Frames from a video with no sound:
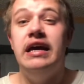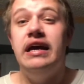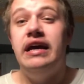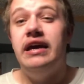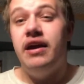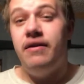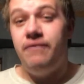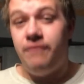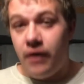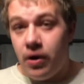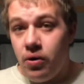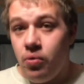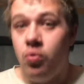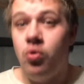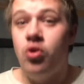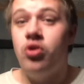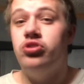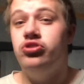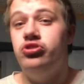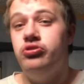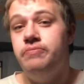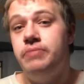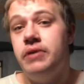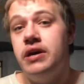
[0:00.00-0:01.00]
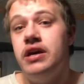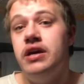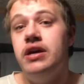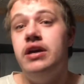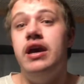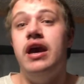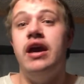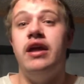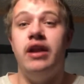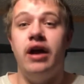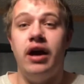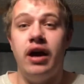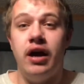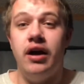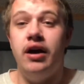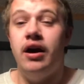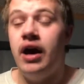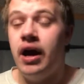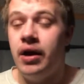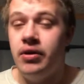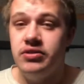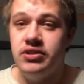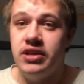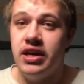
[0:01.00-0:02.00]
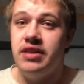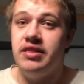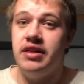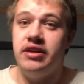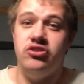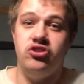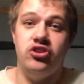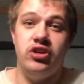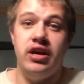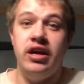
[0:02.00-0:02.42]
if I were to be, and I would take that,